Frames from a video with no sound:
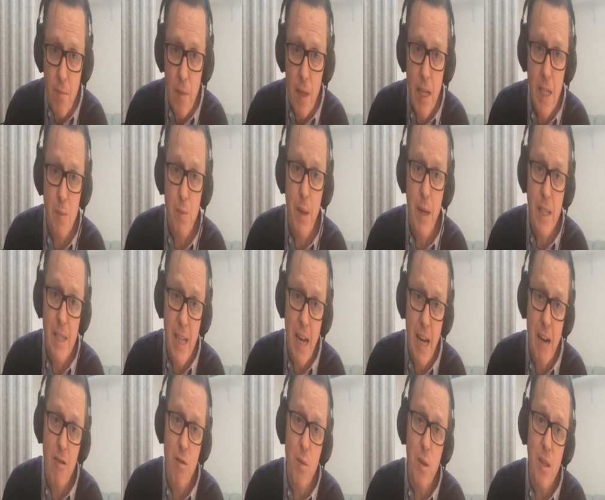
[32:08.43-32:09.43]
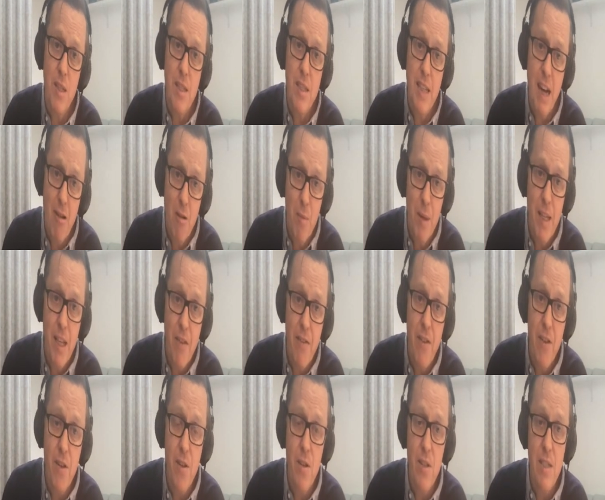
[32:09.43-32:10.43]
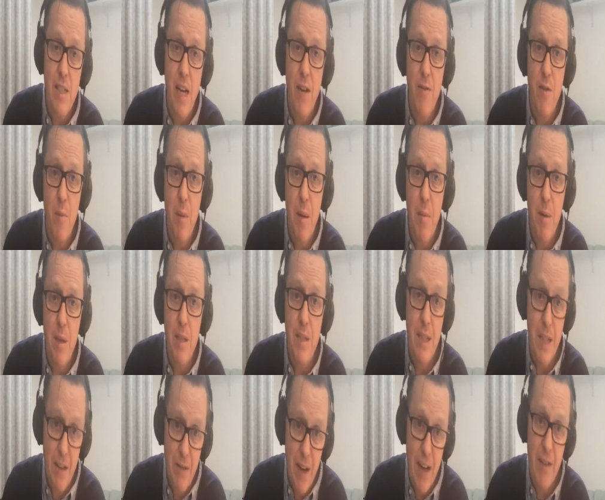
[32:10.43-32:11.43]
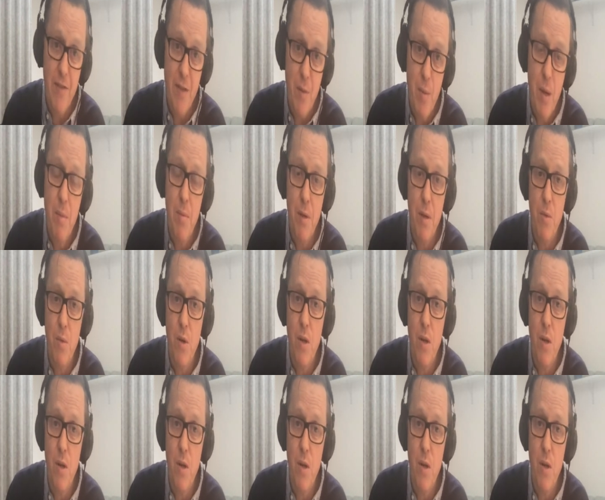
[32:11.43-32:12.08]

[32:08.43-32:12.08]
It's been a terribly difficult time for people that live and for people that